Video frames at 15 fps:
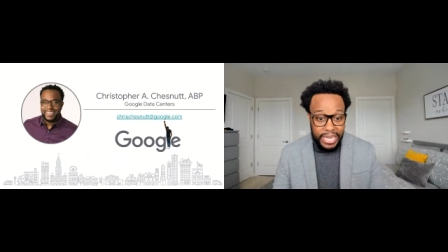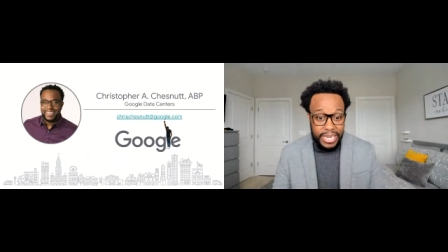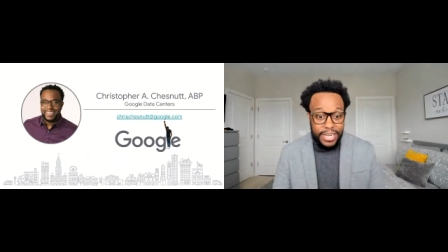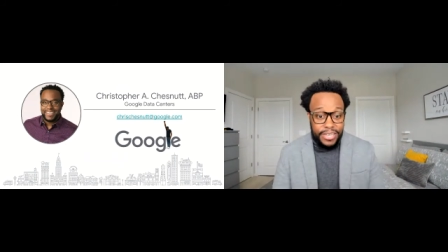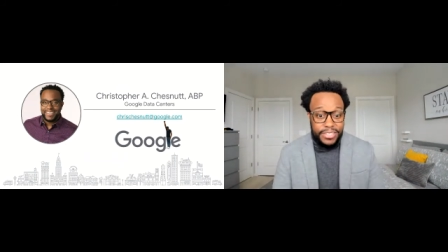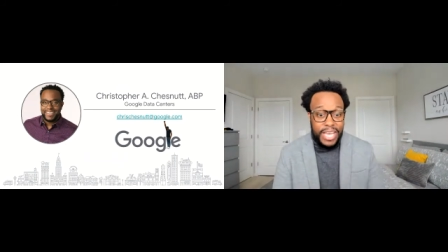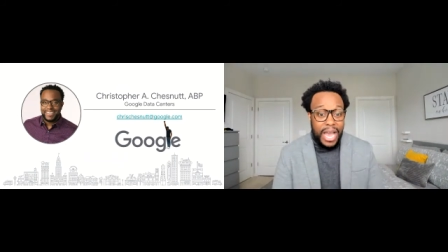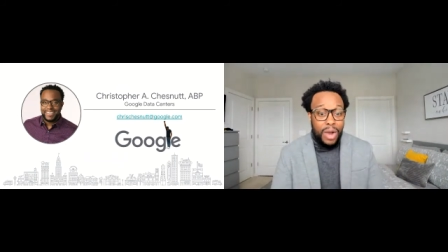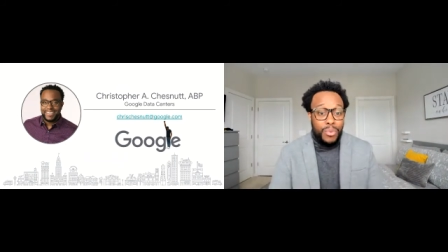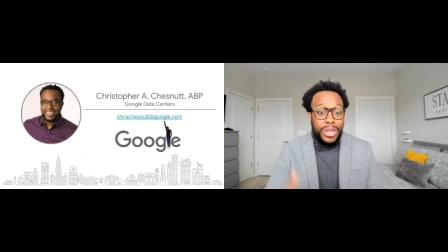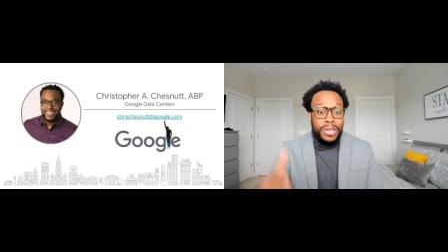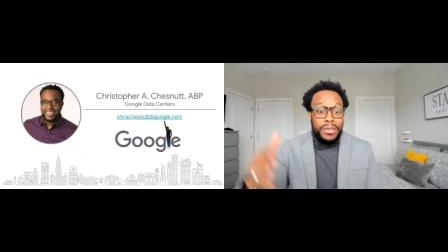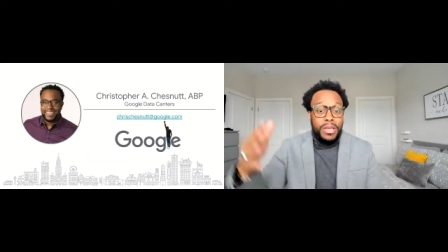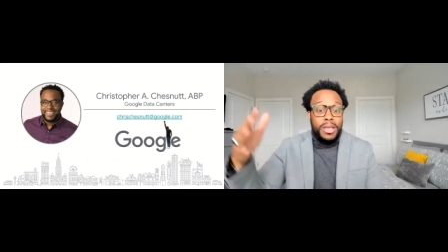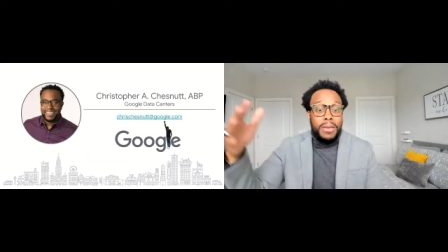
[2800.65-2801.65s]
Here's how
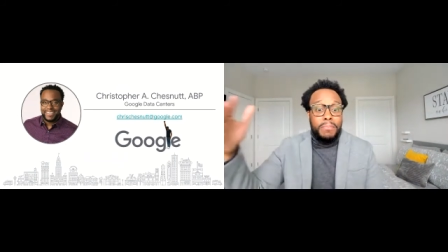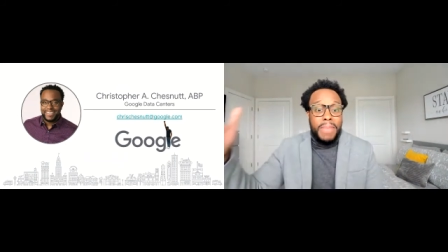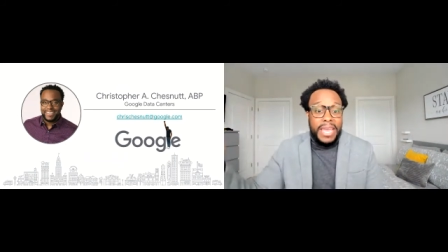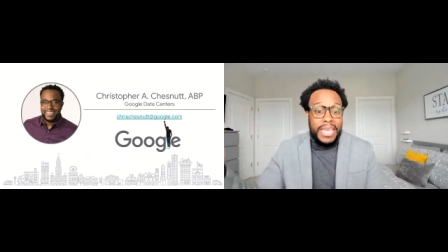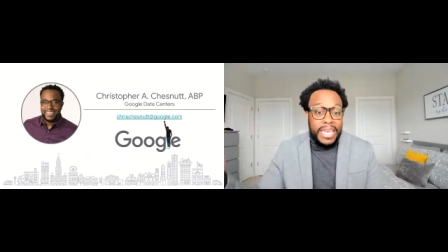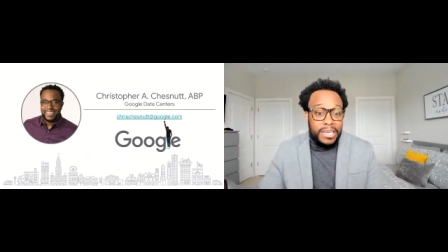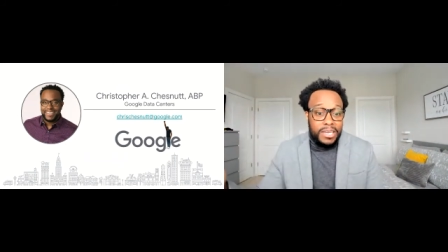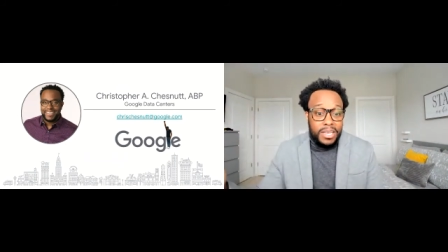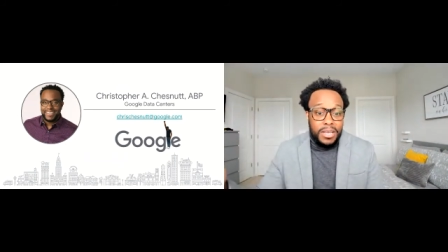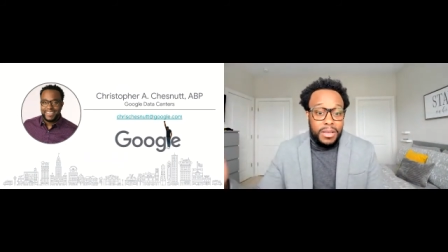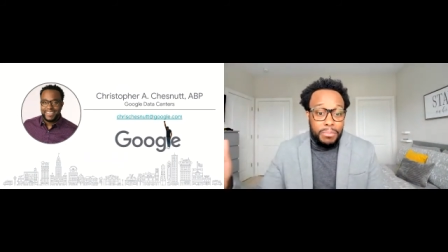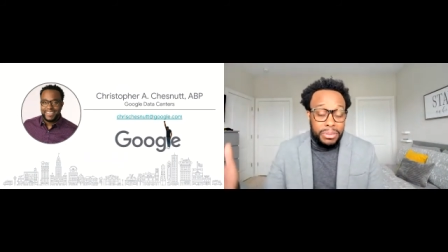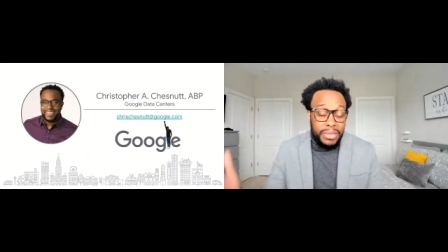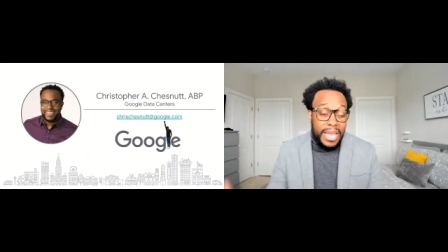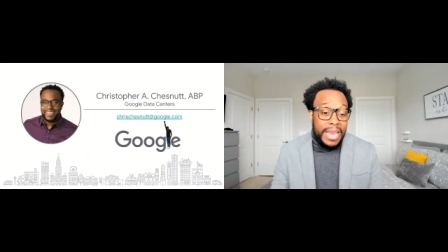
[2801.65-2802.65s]
we make it
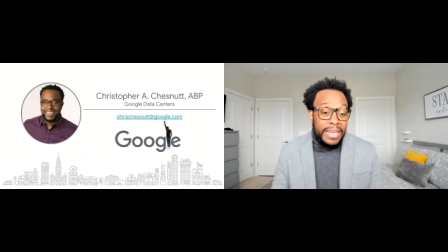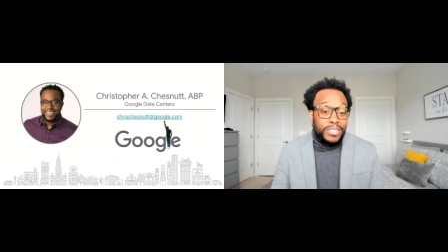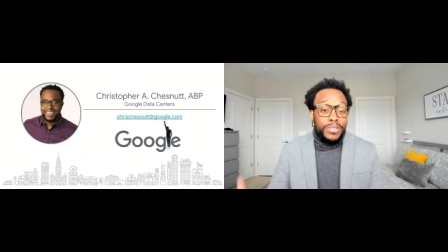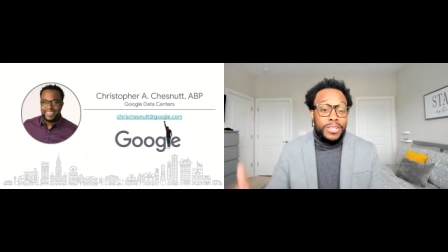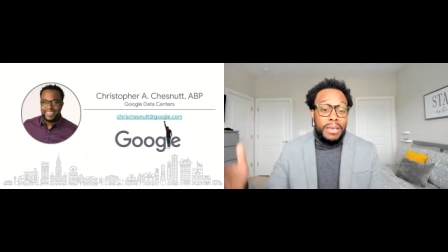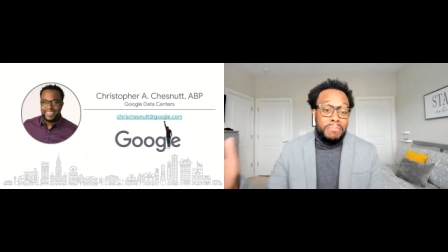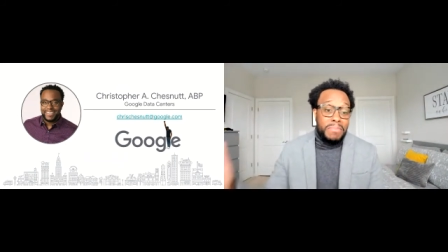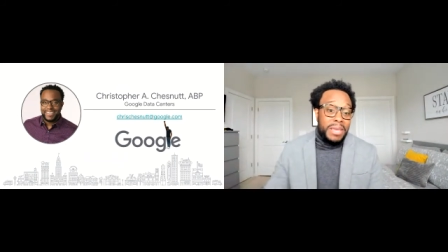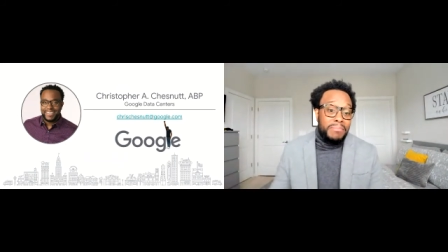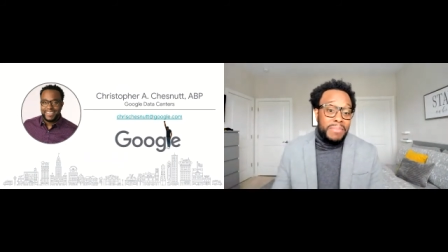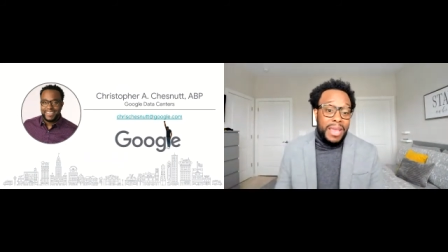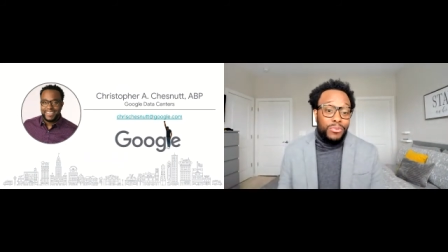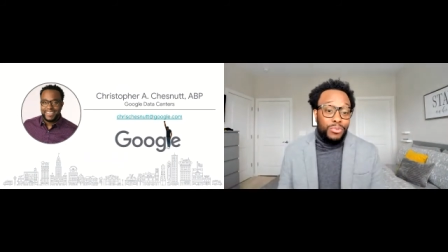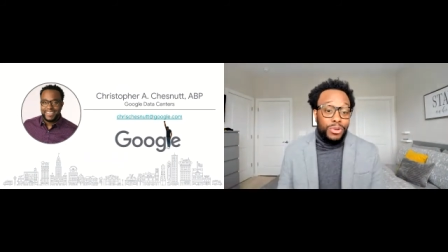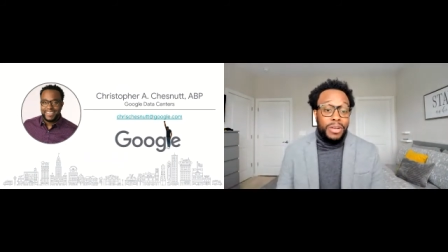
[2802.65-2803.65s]
plain so that men
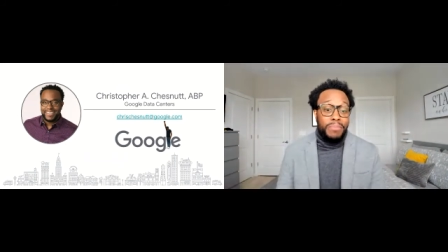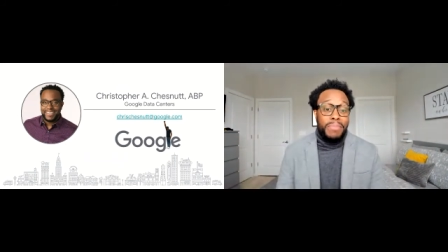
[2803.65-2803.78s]
may run,